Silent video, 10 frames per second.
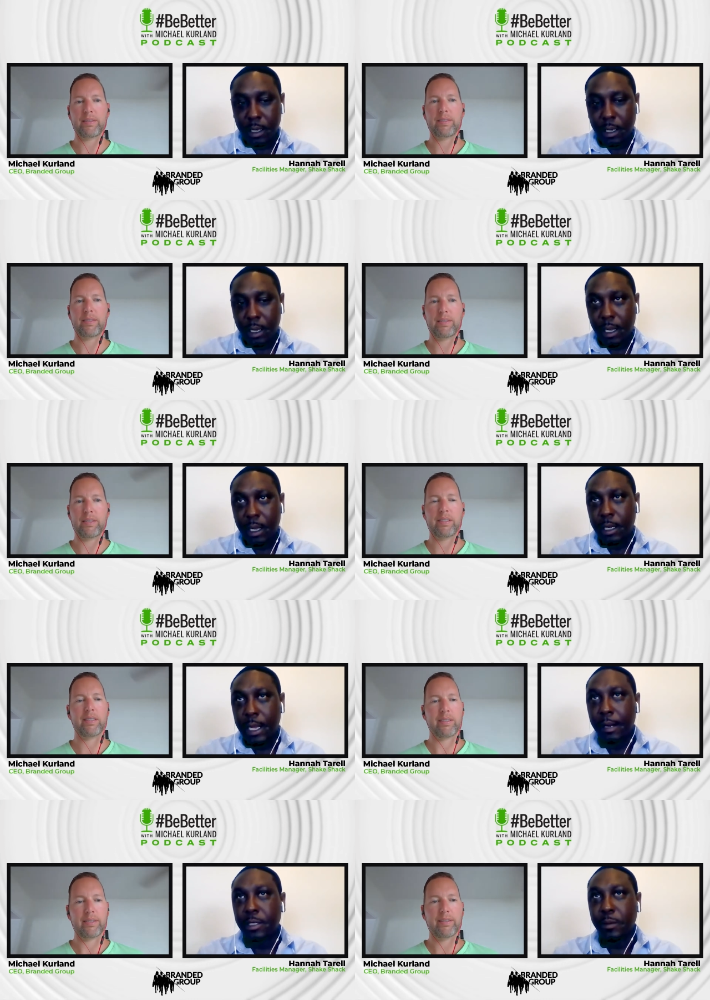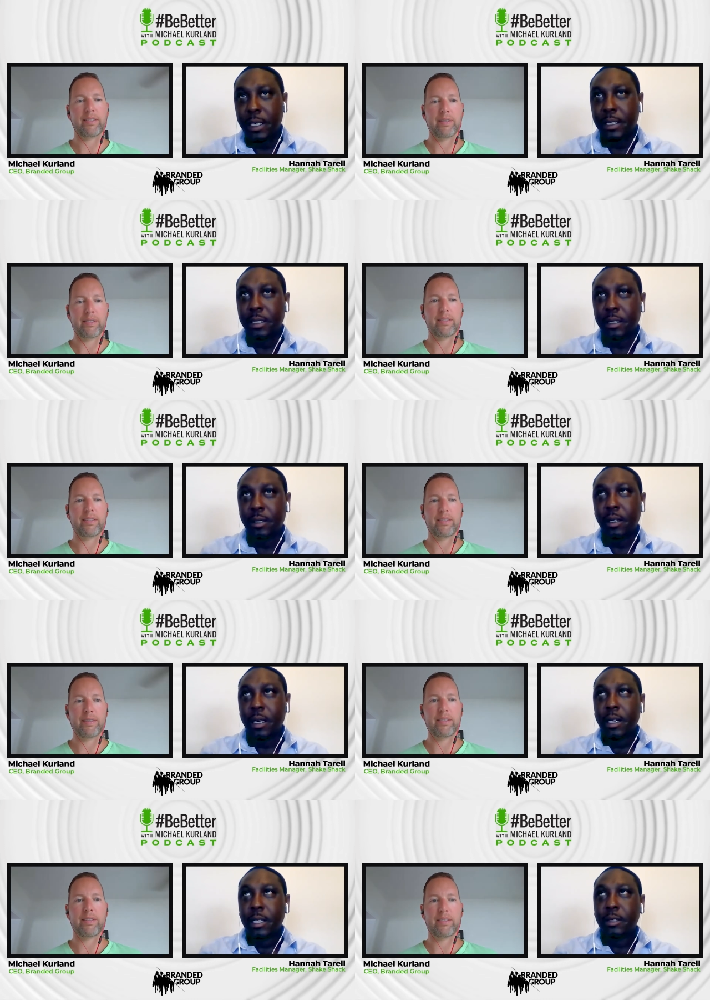Speaker 1: it allows me to
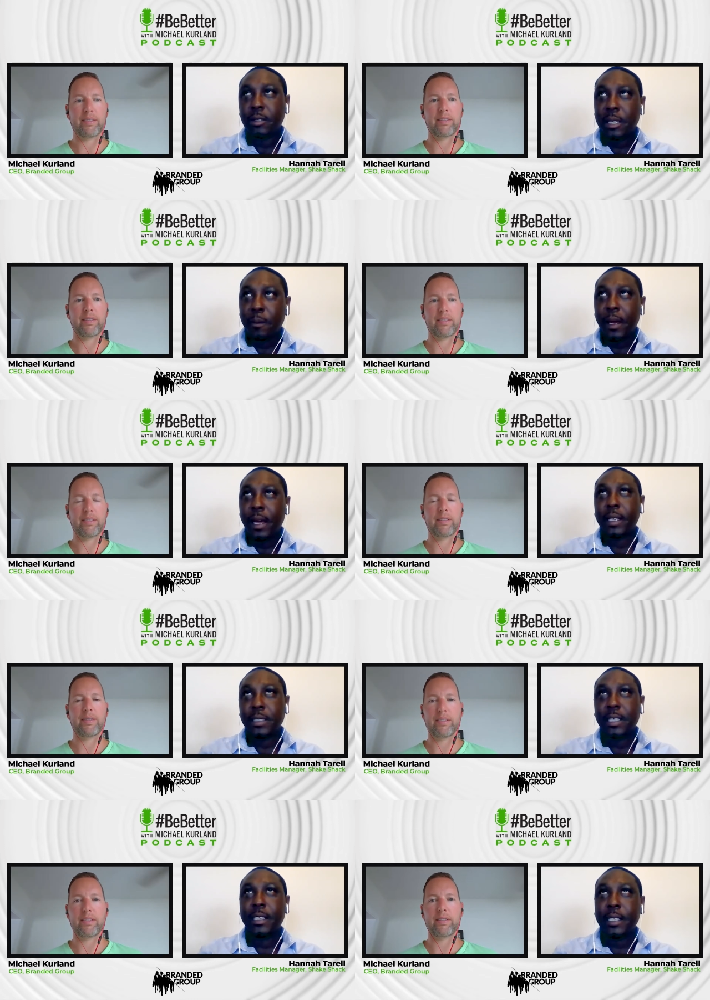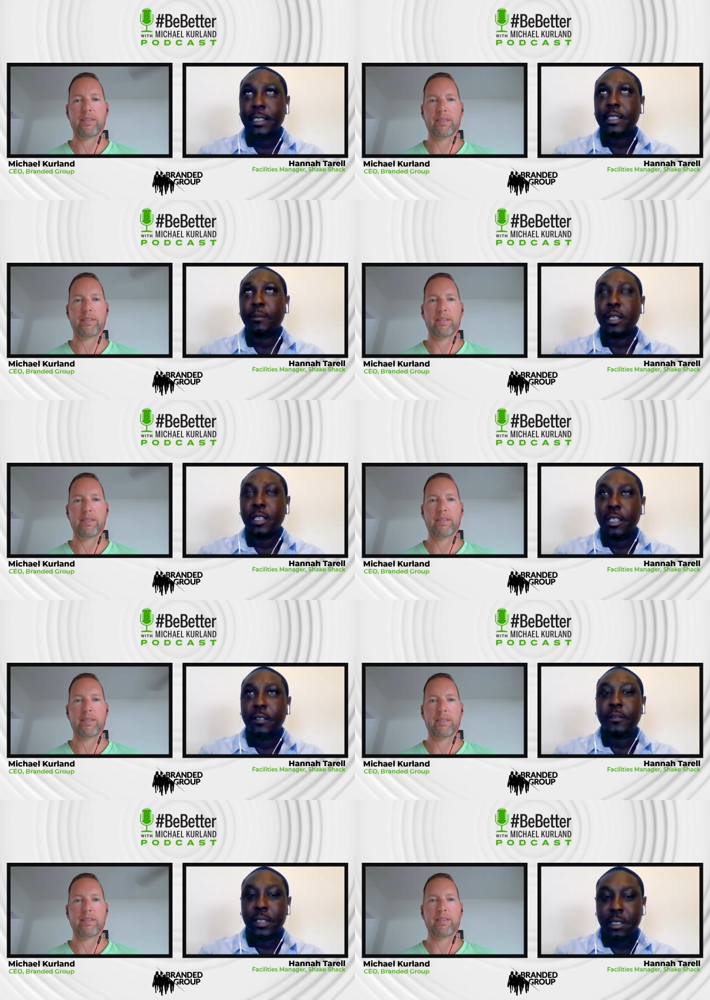sit back and say, I did something
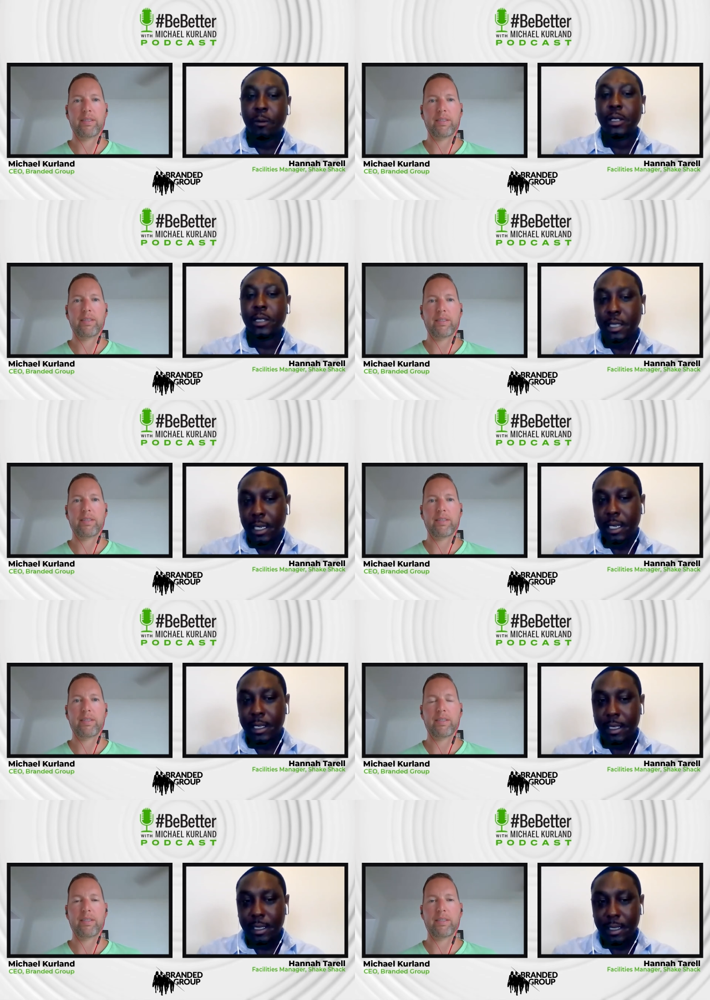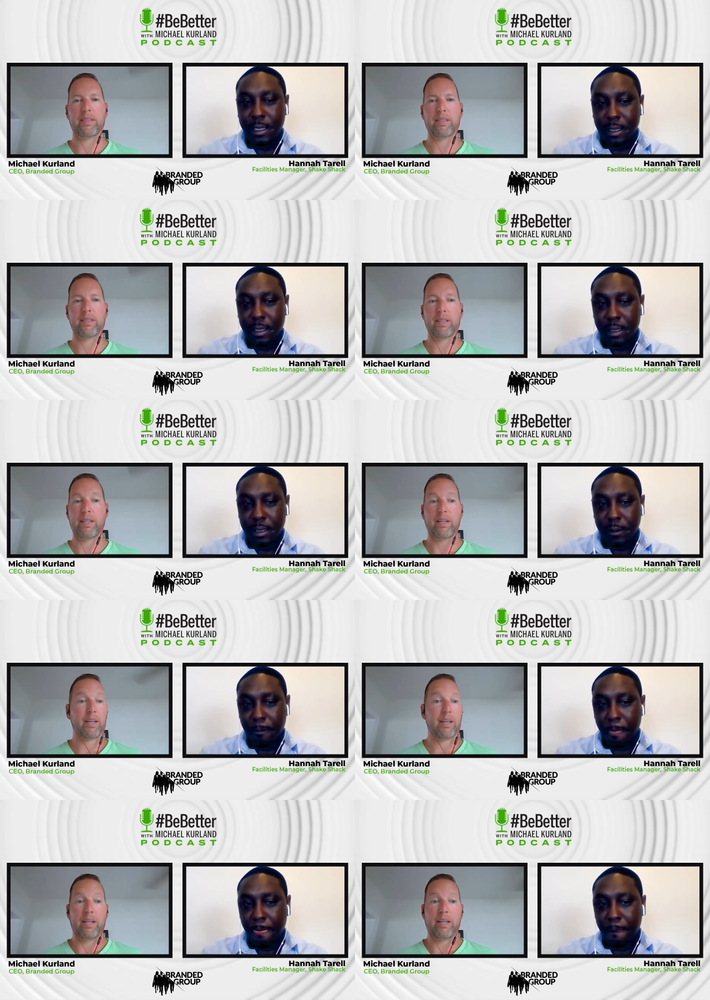good for someone today.
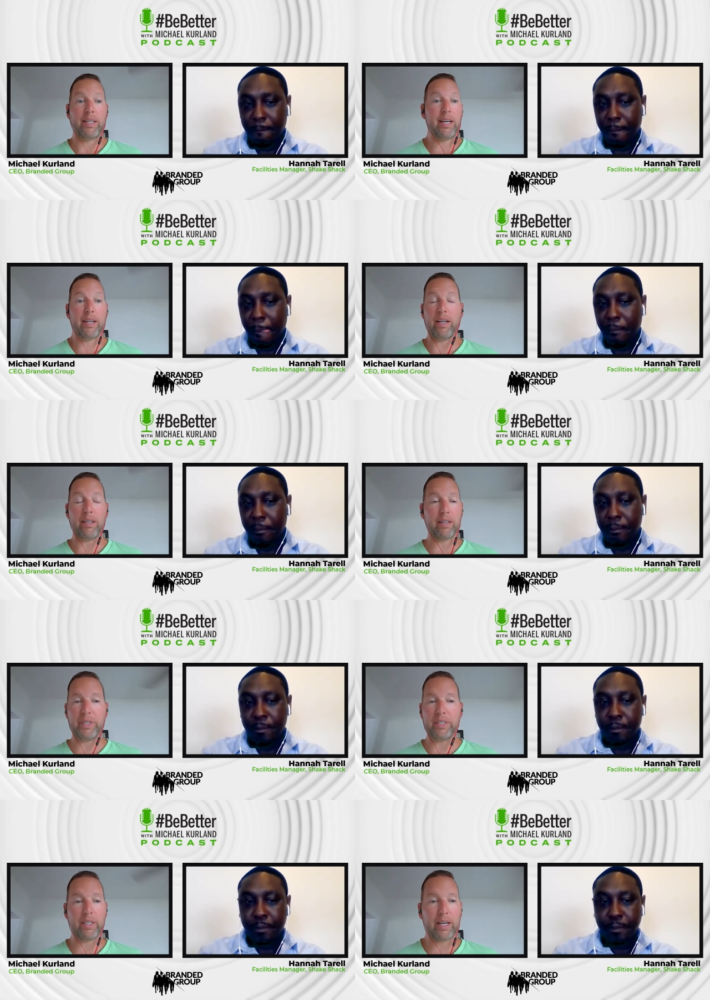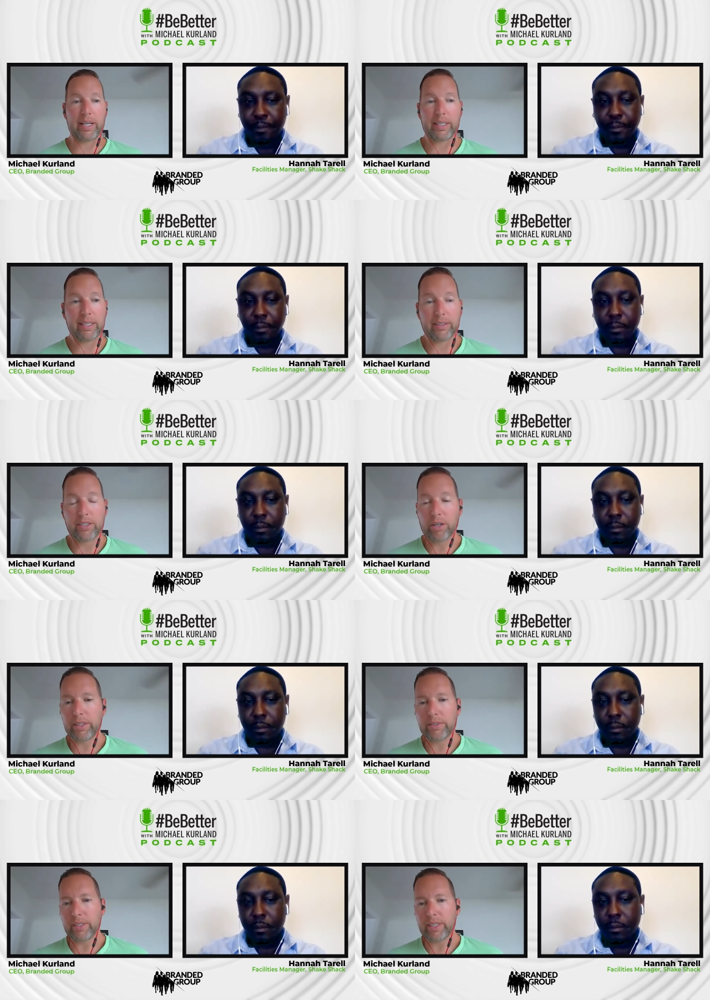
Speaker 2: Yeah, I mean, I can
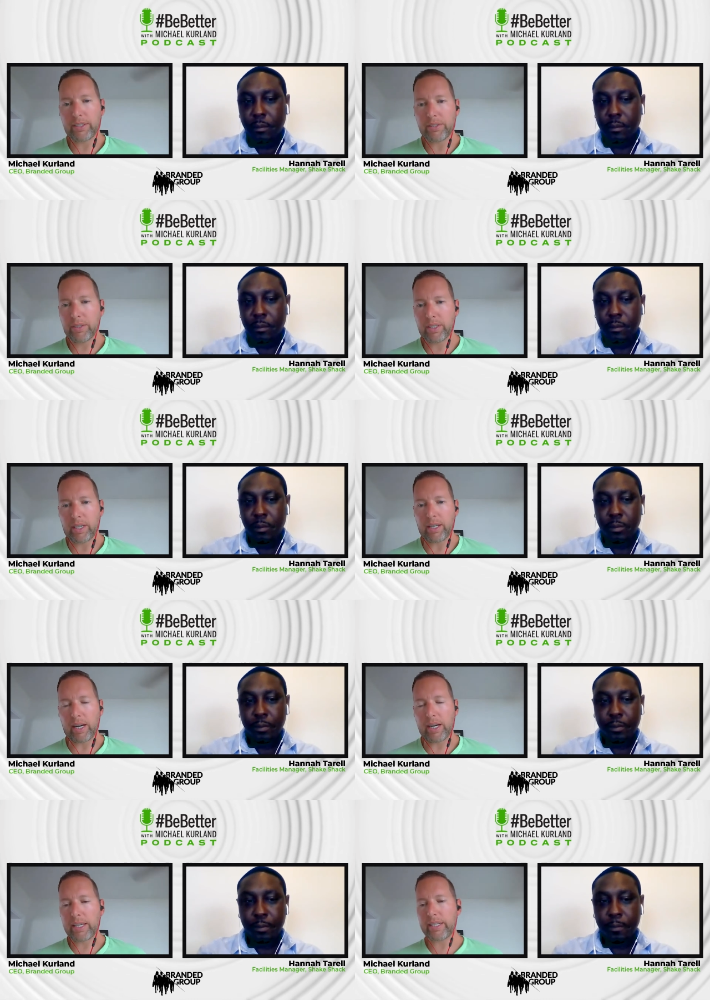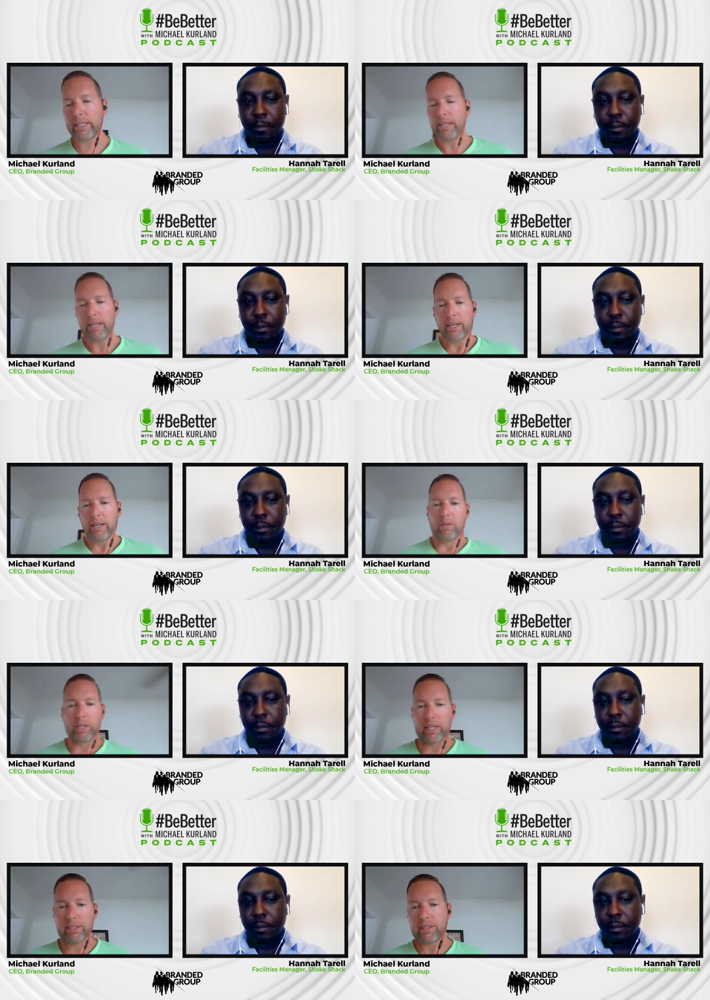totally relate to it. I
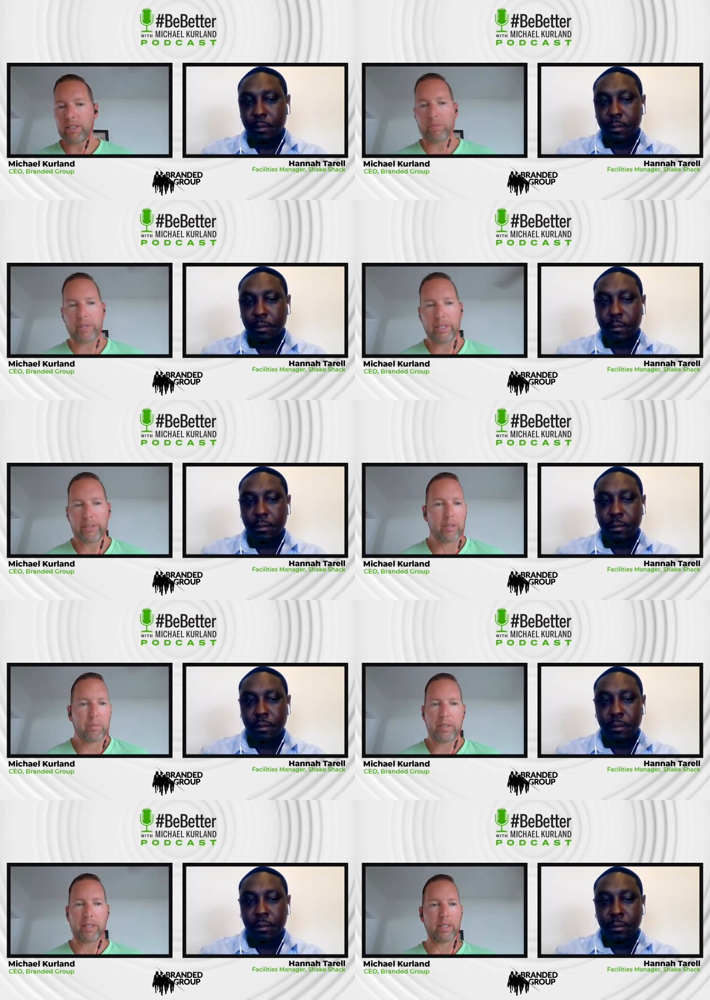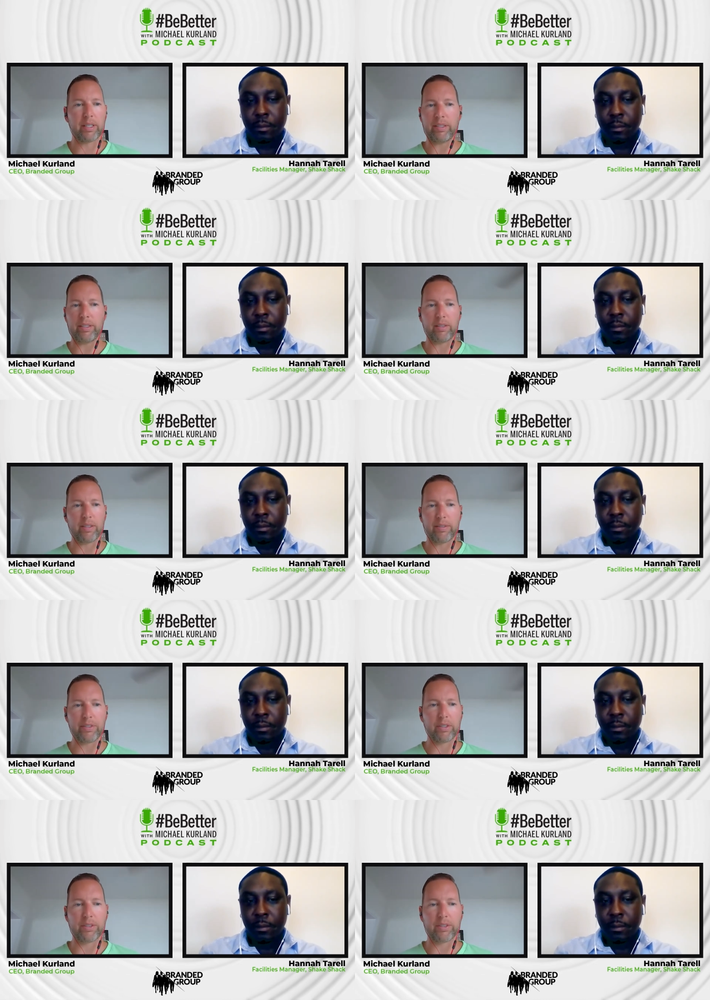when I started Branded Group, you know, I've told the